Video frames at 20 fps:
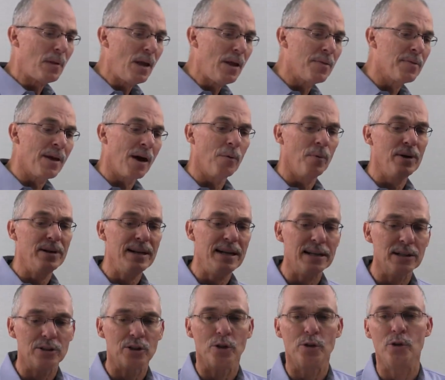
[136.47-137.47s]
that we
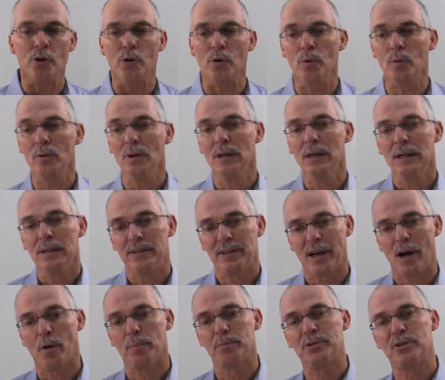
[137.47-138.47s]
needed to do to
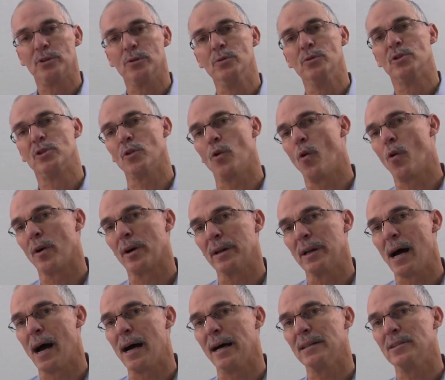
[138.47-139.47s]
help students
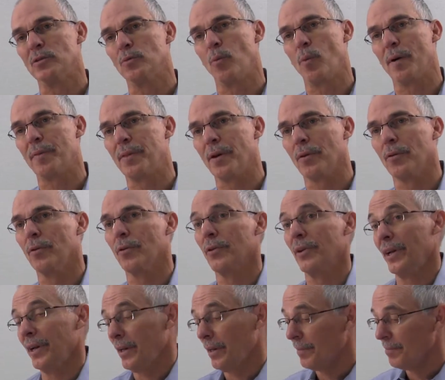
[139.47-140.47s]
organize what they're
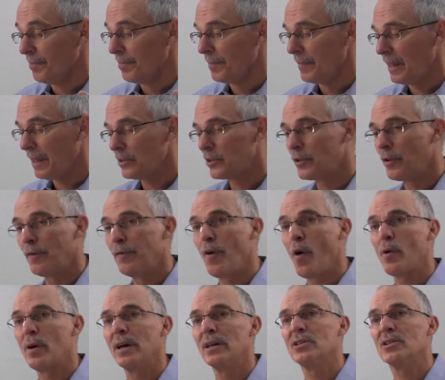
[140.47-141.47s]
learning is to
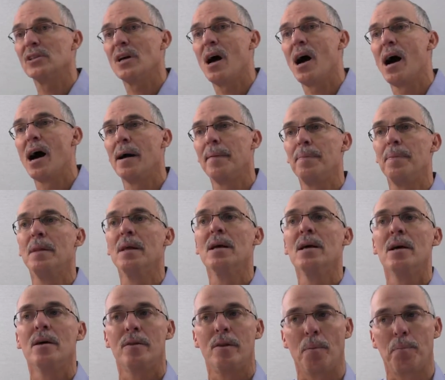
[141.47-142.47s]
focus on
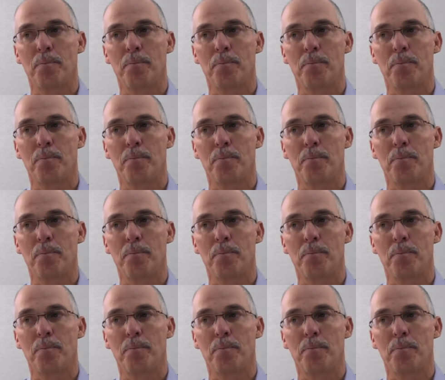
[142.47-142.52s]
the